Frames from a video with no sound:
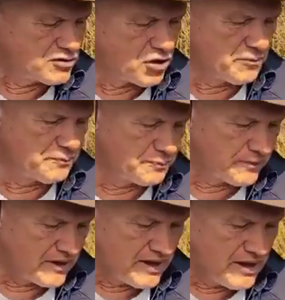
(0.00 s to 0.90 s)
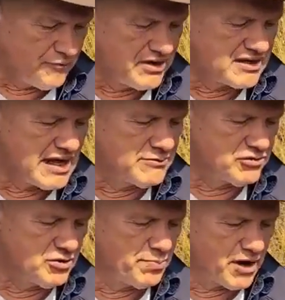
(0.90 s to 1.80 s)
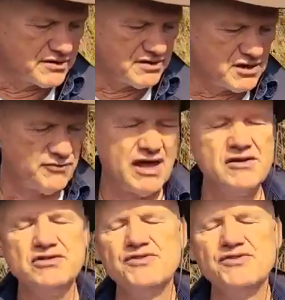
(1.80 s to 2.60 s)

So, when it comes to the positive ions,